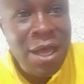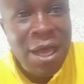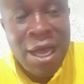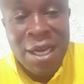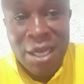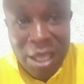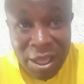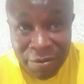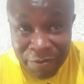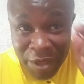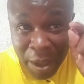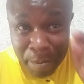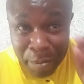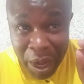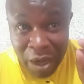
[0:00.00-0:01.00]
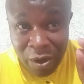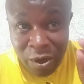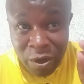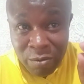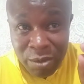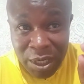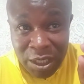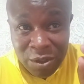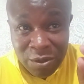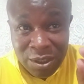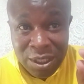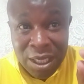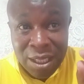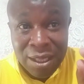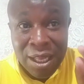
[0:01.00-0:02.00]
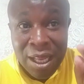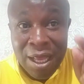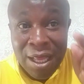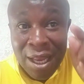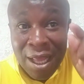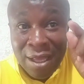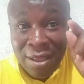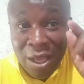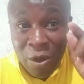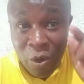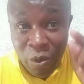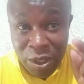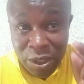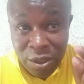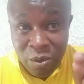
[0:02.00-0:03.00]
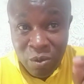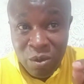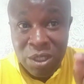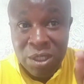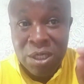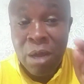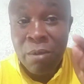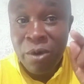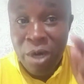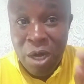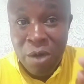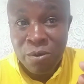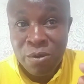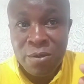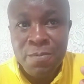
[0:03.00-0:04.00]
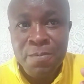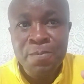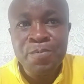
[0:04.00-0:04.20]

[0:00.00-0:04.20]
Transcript: And if they bungle nominations like they always do this time around,